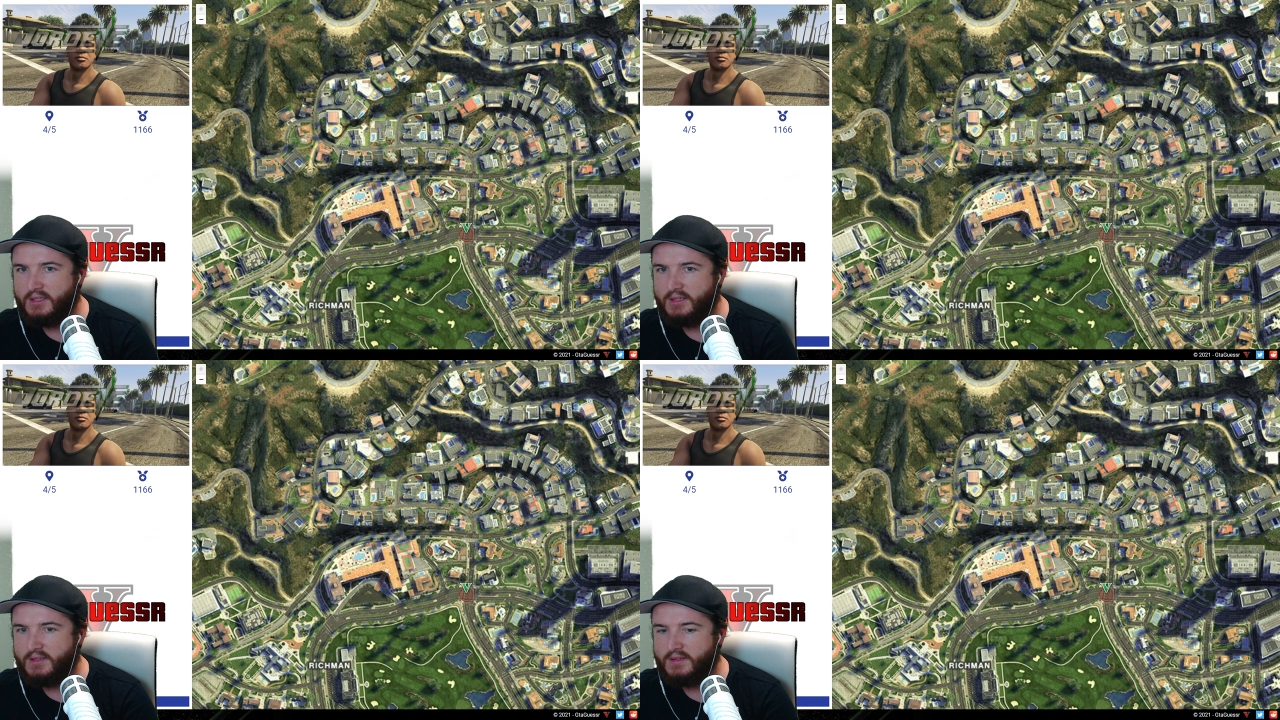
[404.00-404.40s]

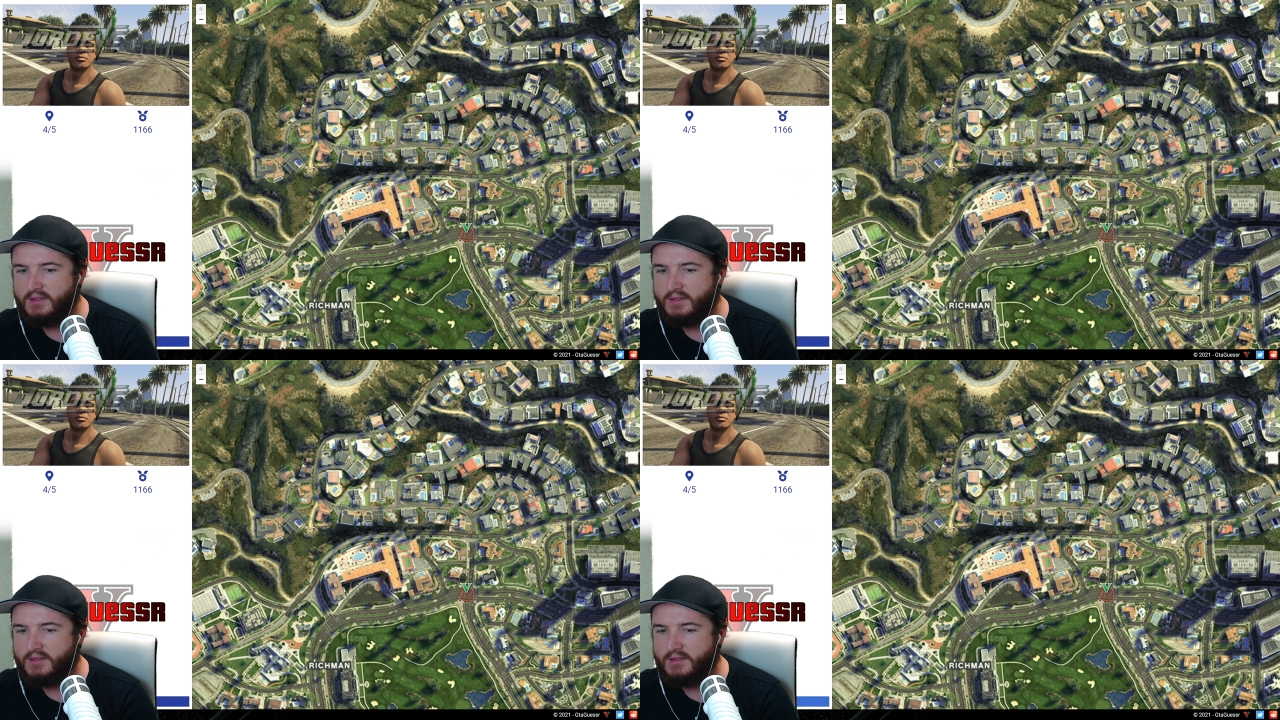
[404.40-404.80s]

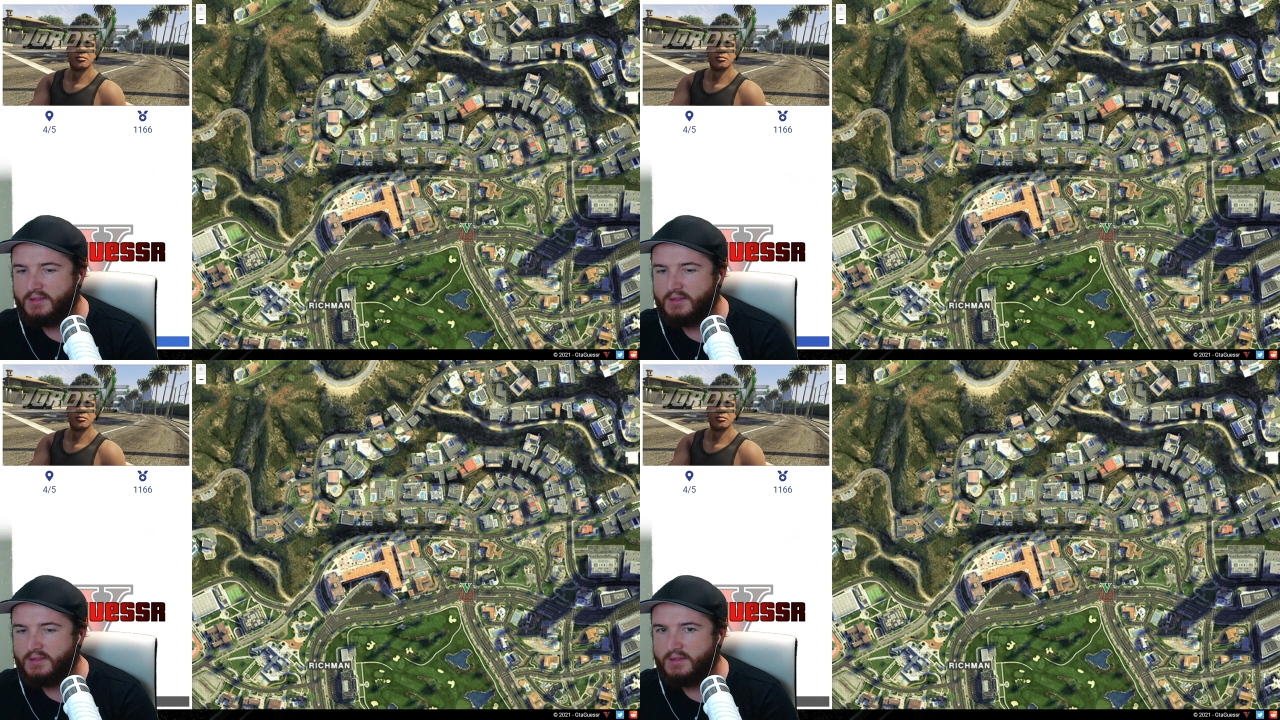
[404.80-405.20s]

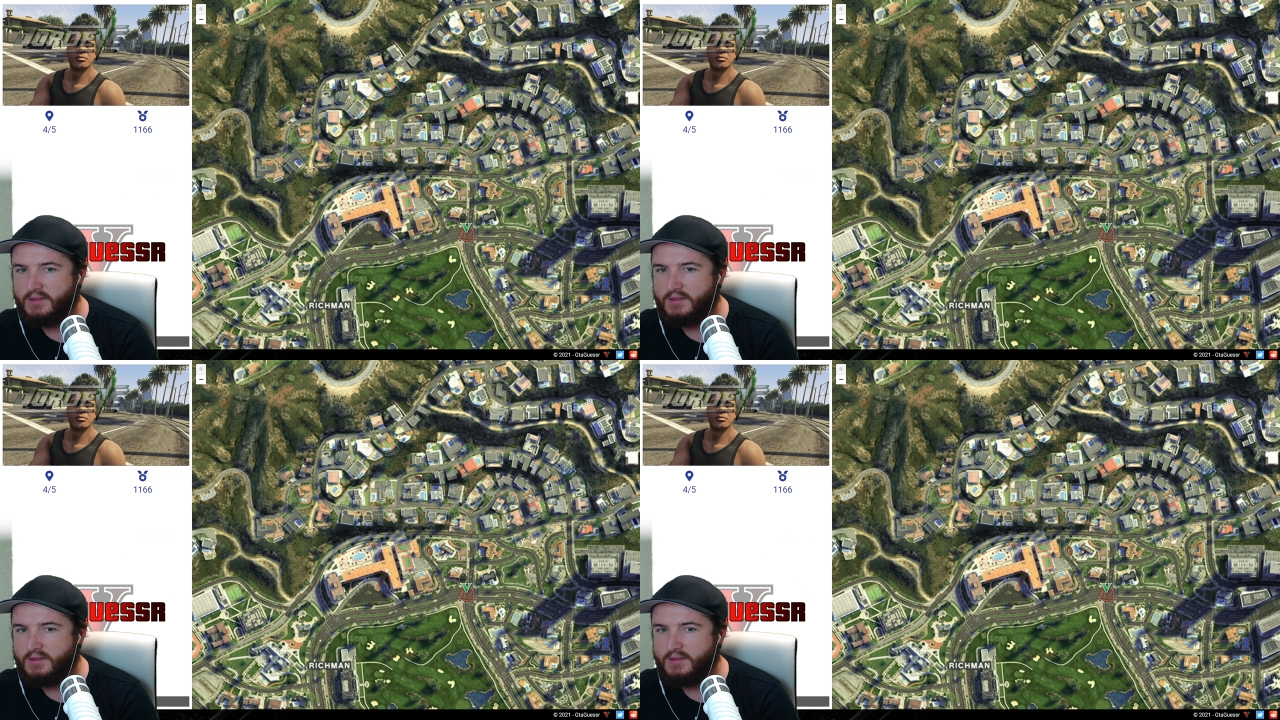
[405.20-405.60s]

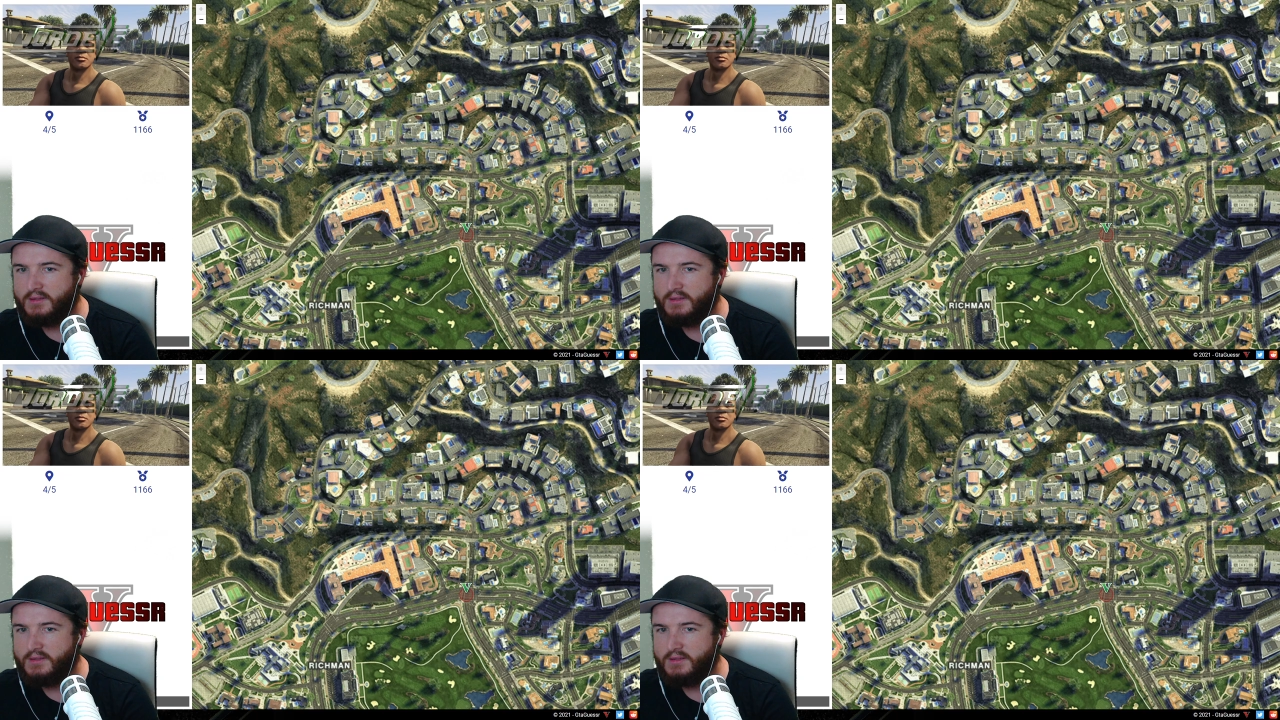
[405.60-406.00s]

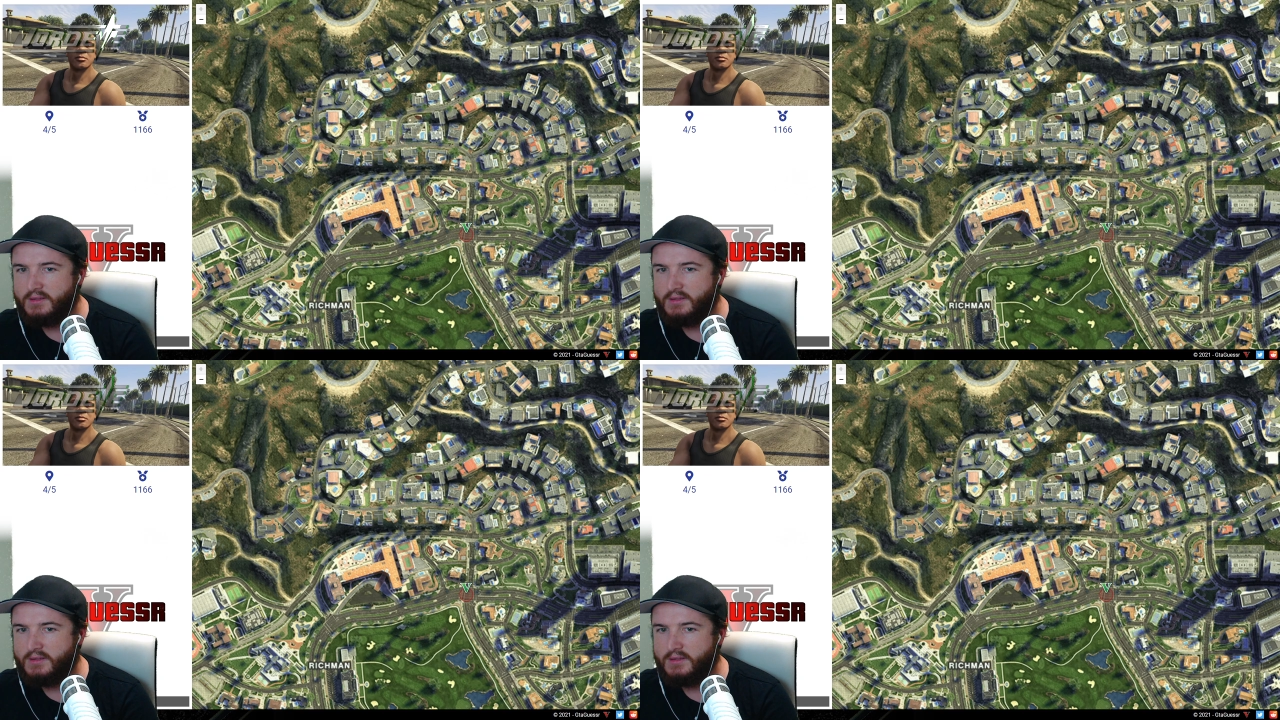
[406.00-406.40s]

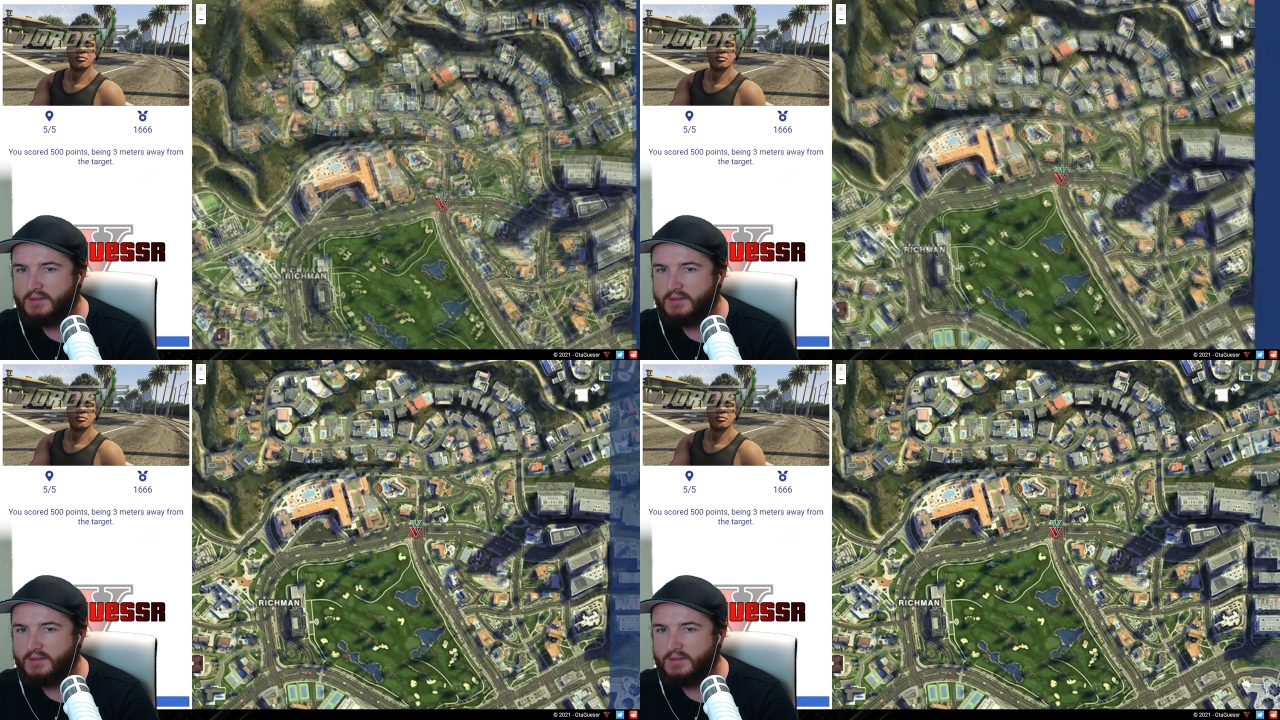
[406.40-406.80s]

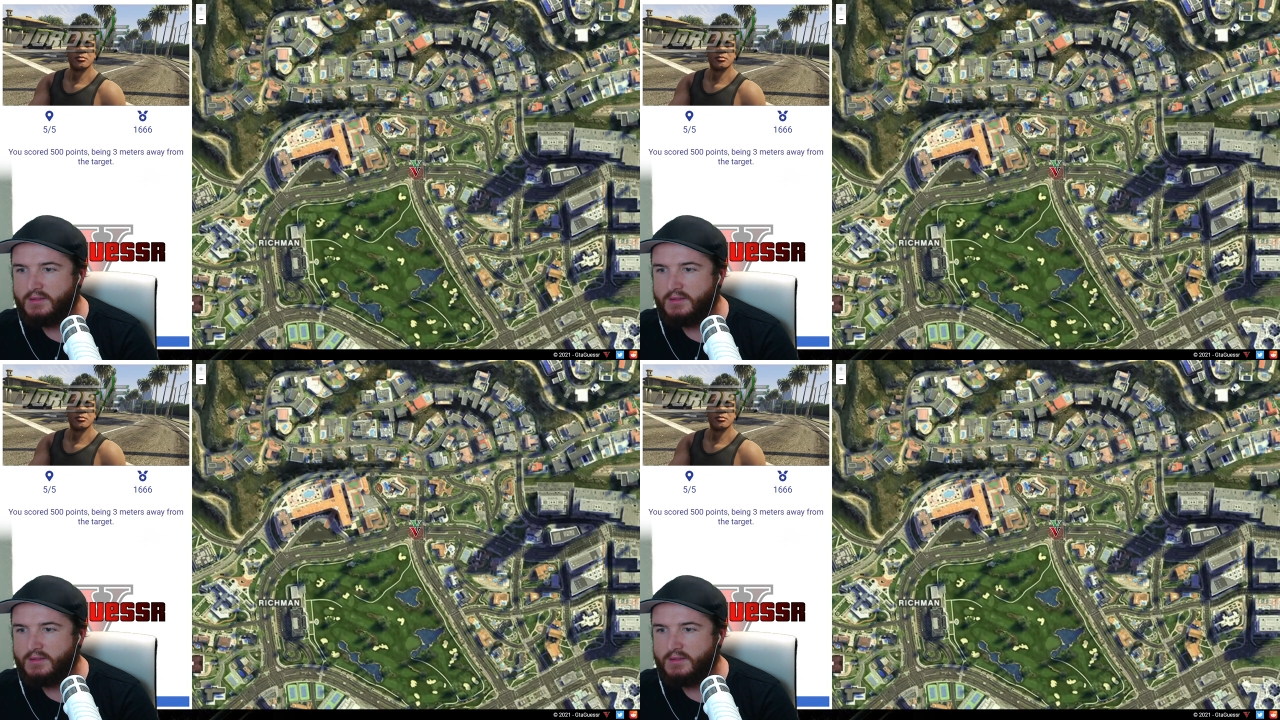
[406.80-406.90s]
(no one is talking)